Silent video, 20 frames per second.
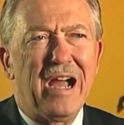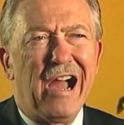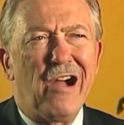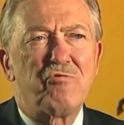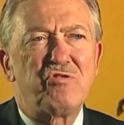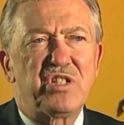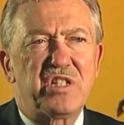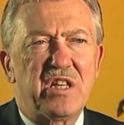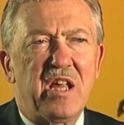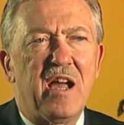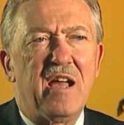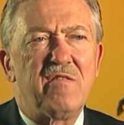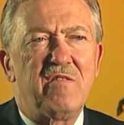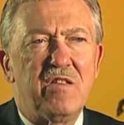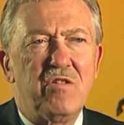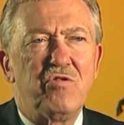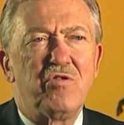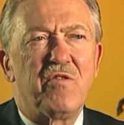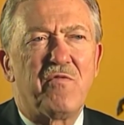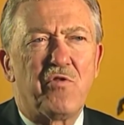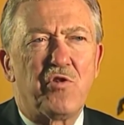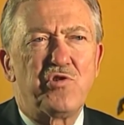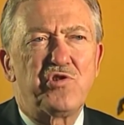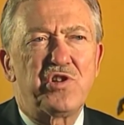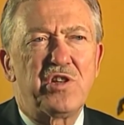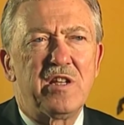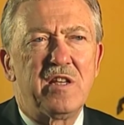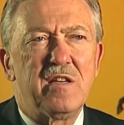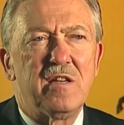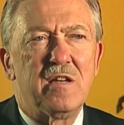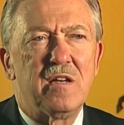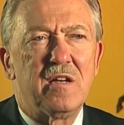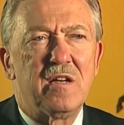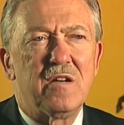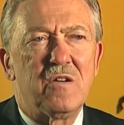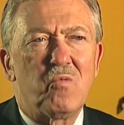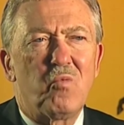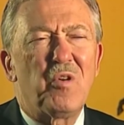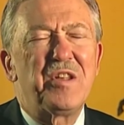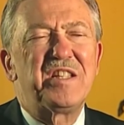outside the university
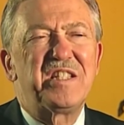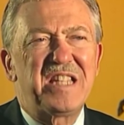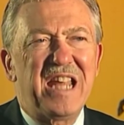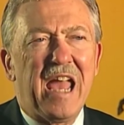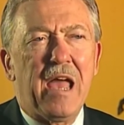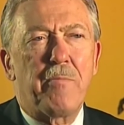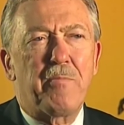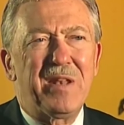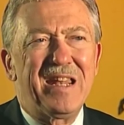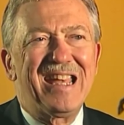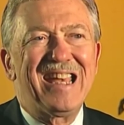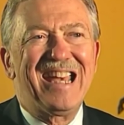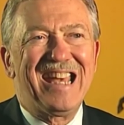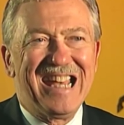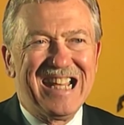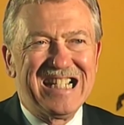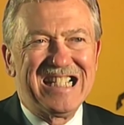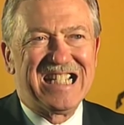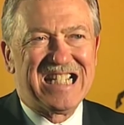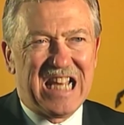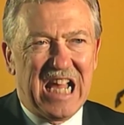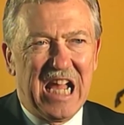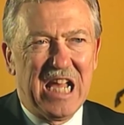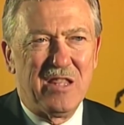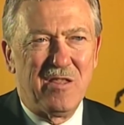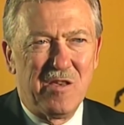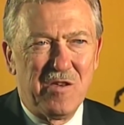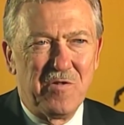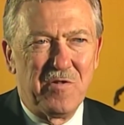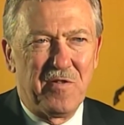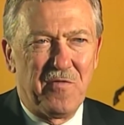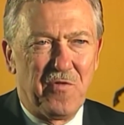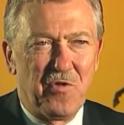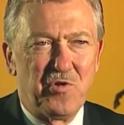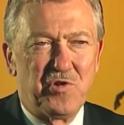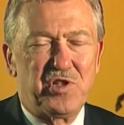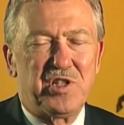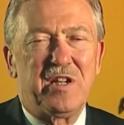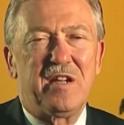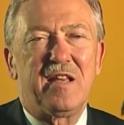what is happening inside the
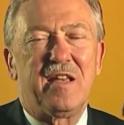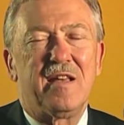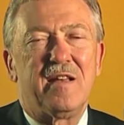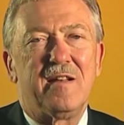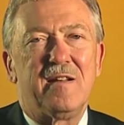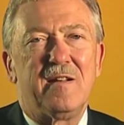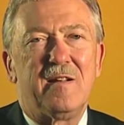university.